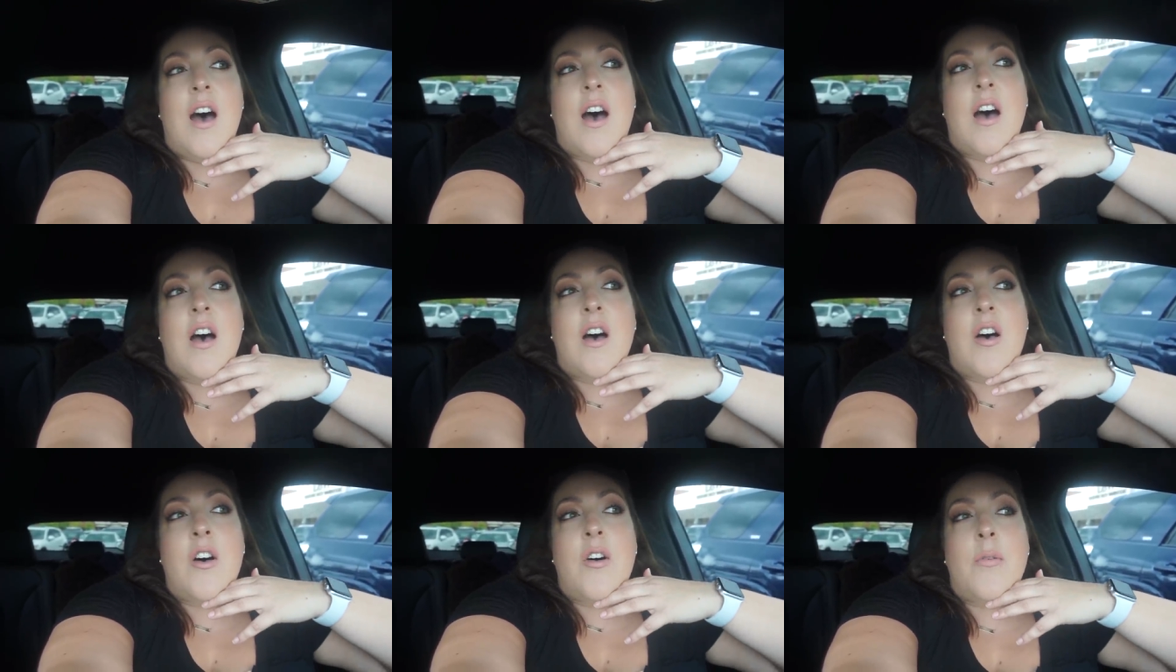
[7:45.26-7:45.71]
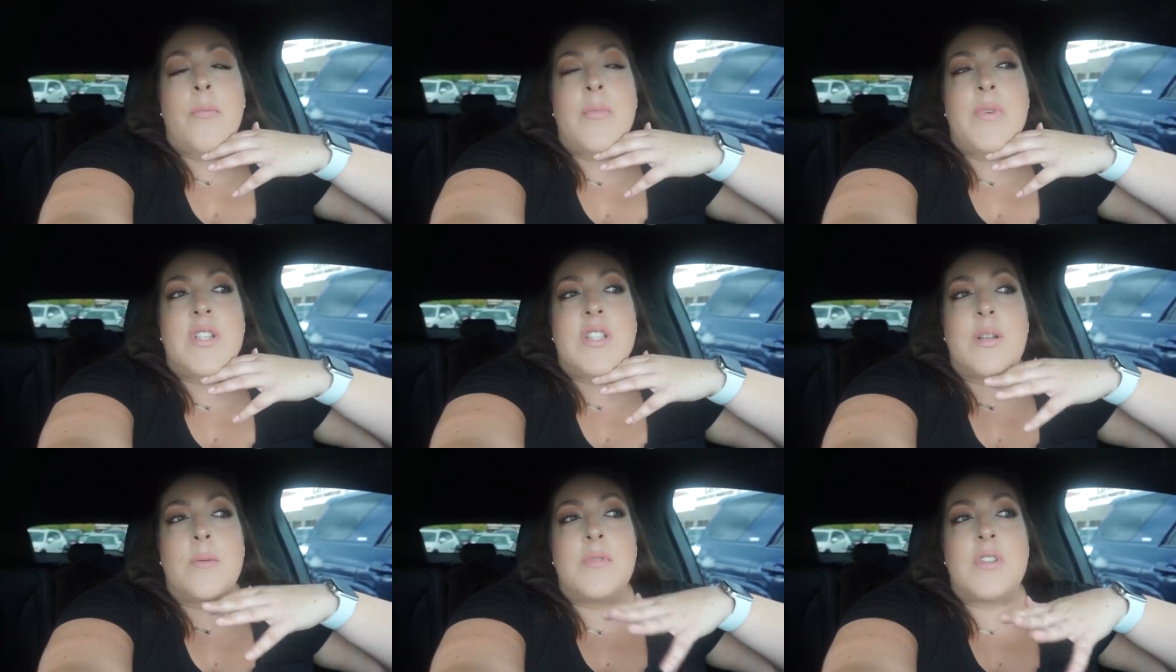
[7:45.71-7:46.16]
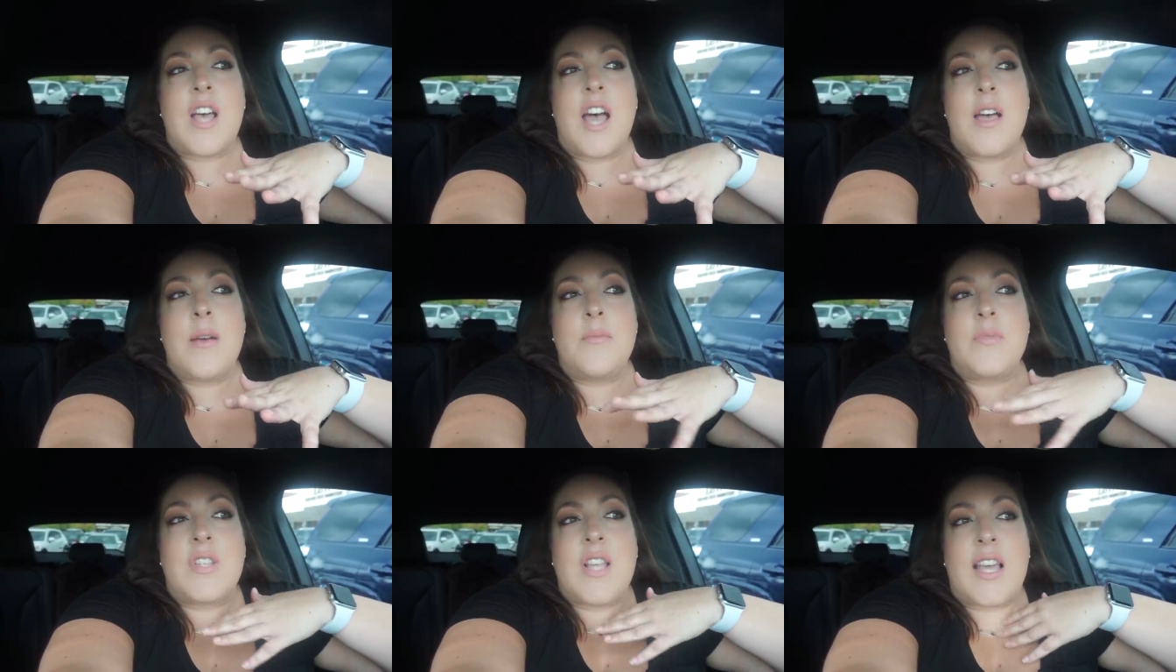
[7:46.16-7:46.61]
Um,
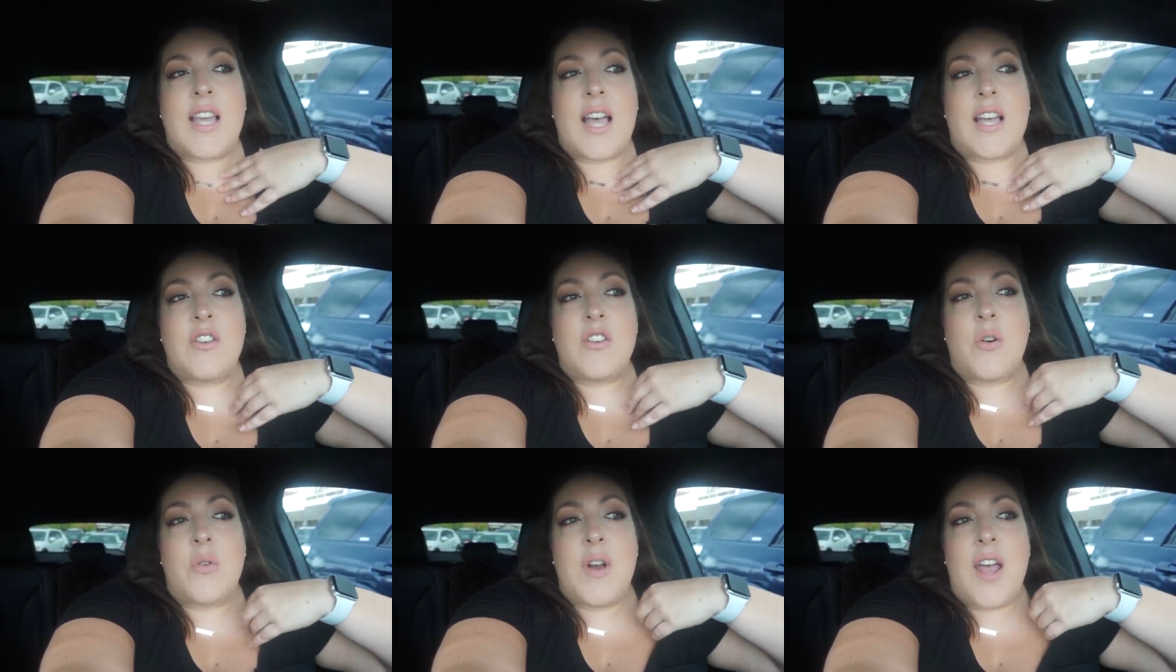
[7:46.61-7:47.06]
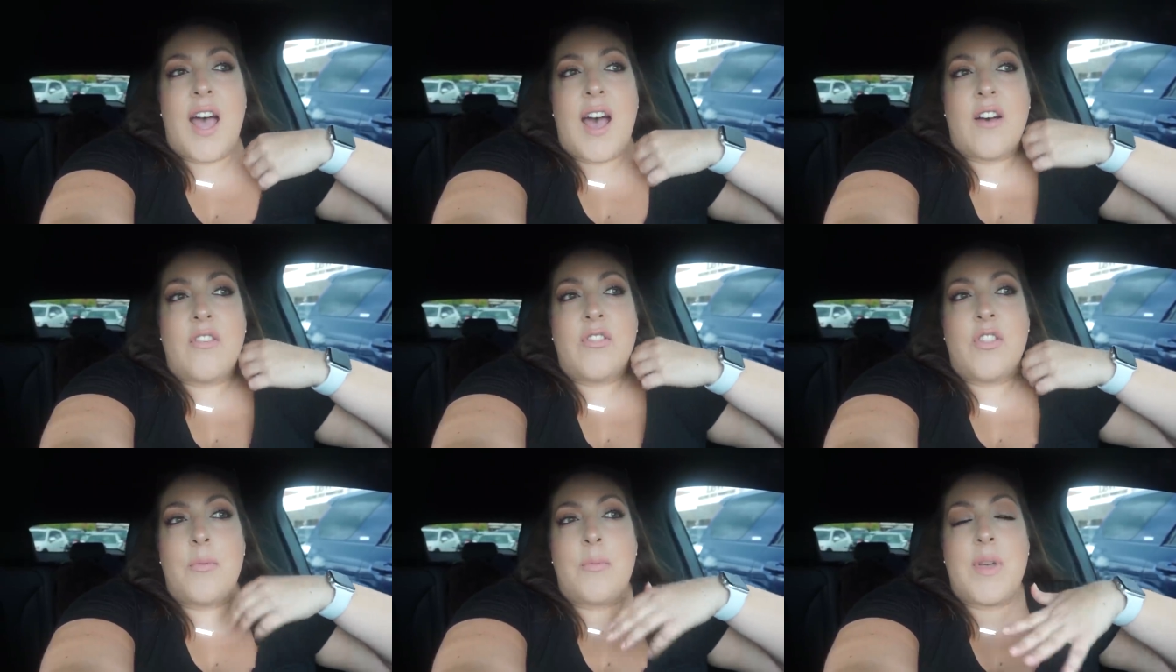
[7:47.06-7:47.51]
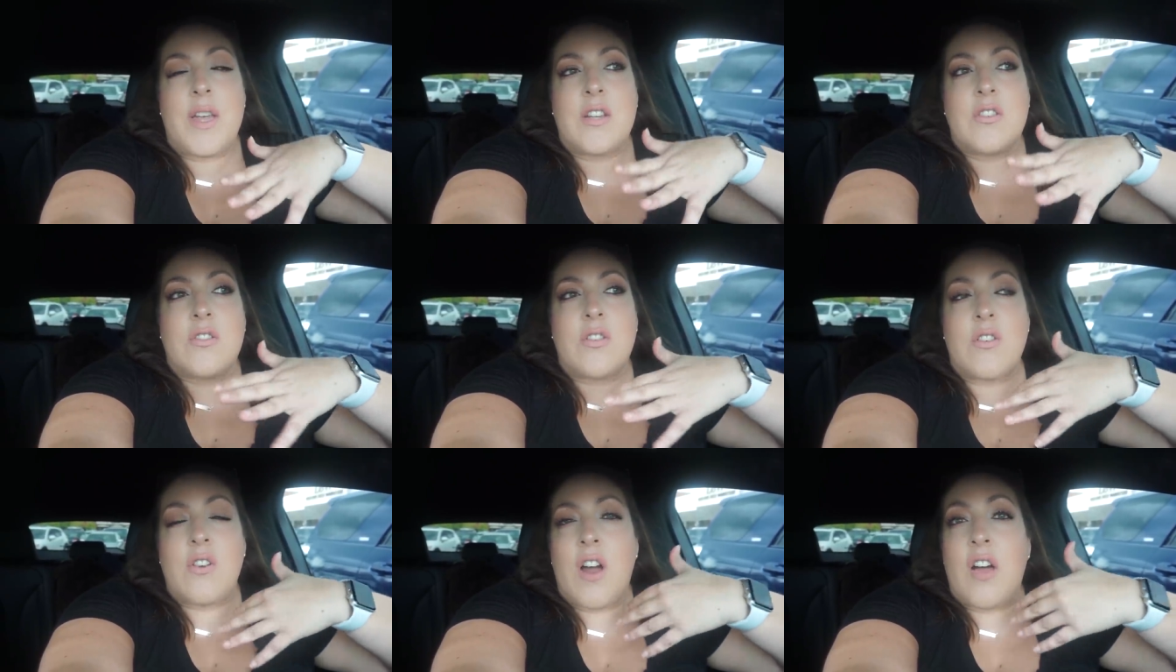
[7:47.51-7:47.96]
sometimes like I don't have the
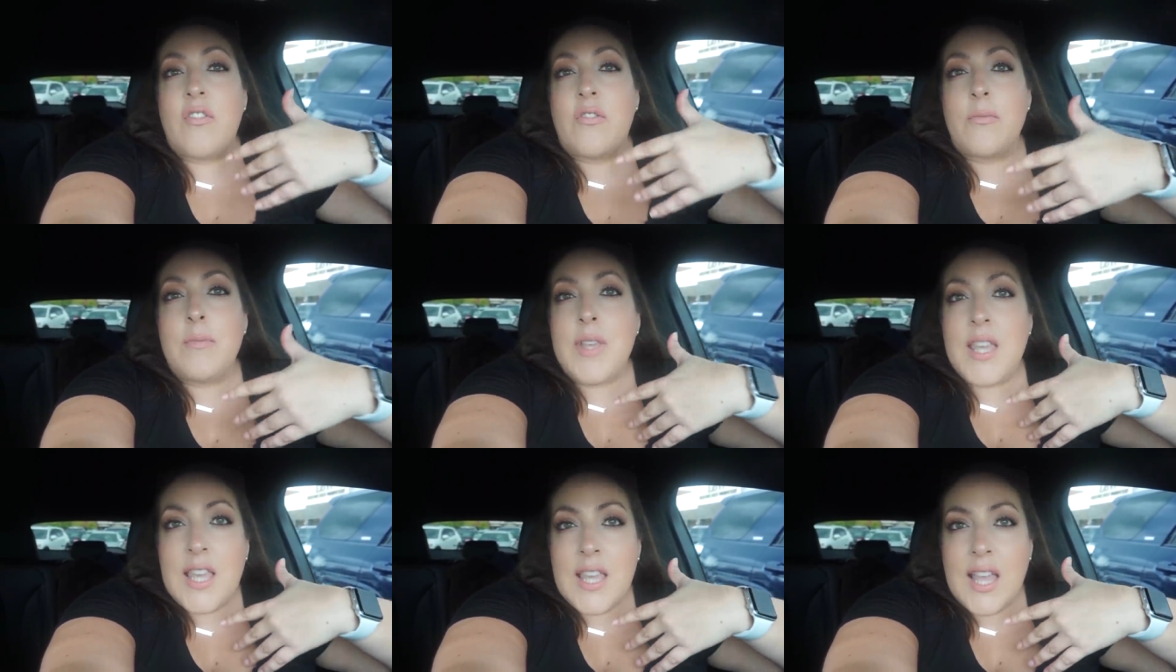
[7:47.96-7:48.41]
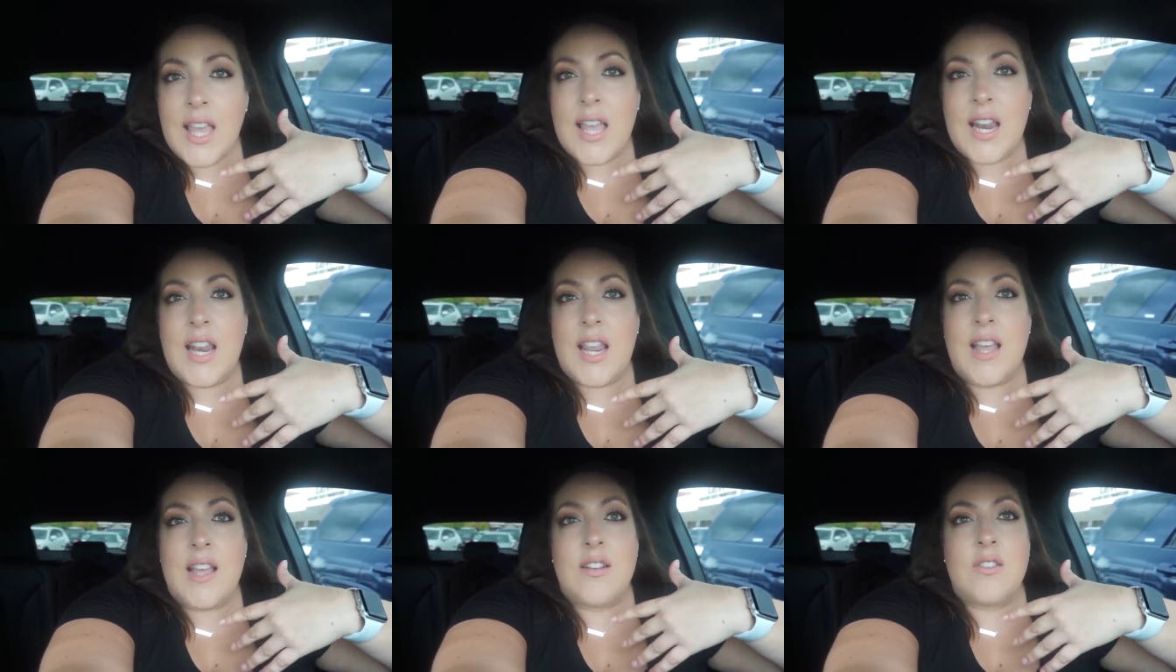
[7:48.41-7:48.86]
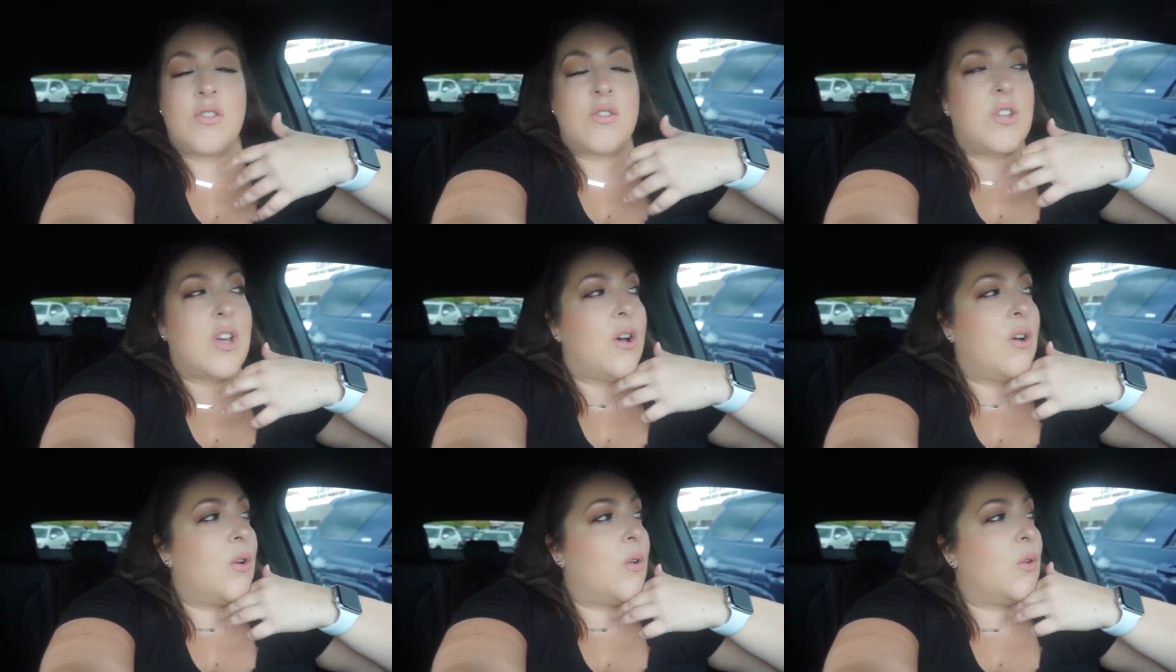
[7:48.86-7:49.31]
picture of me in it,
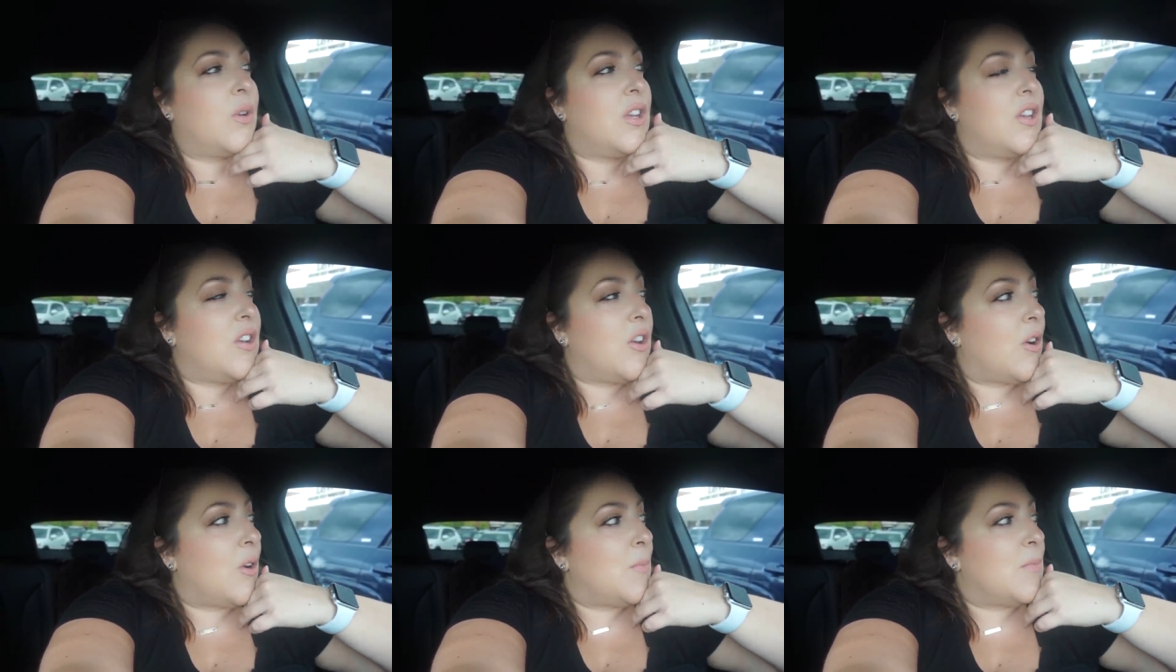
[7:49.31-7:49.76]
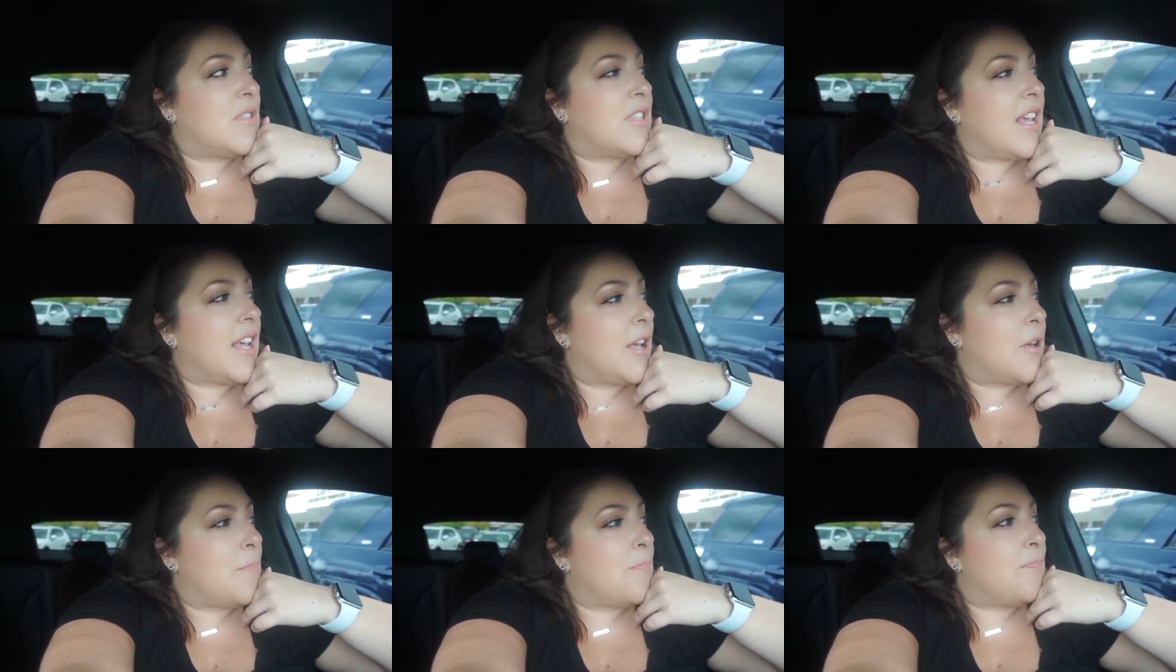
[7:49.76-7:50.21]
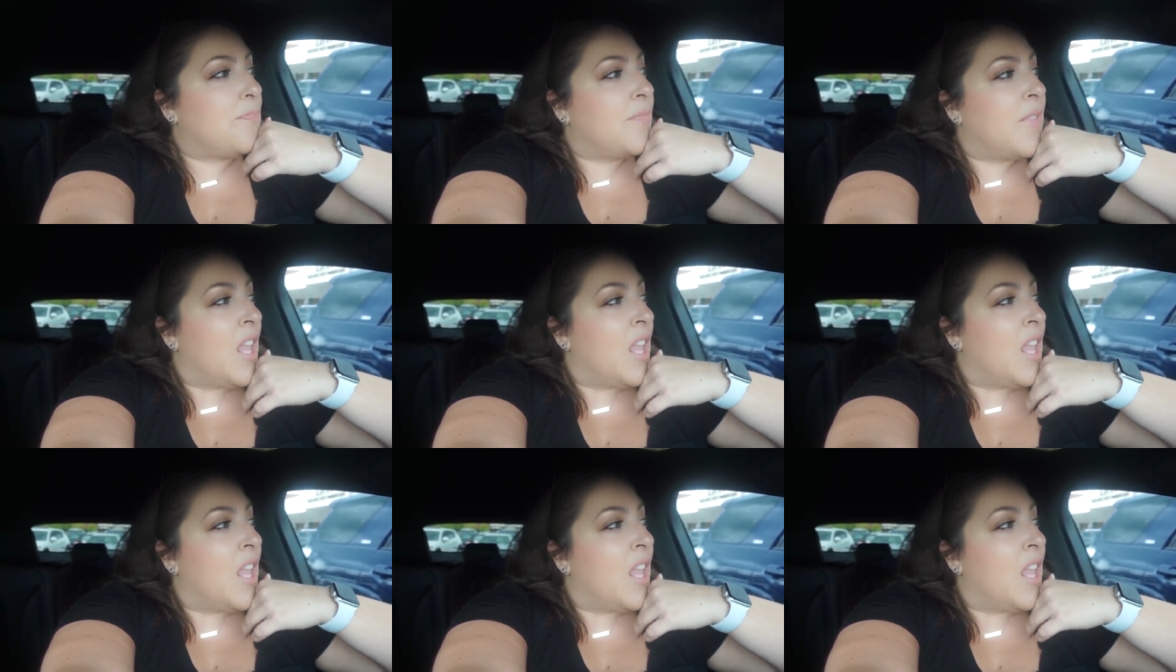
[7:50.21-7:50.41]
so you know what I'm saying.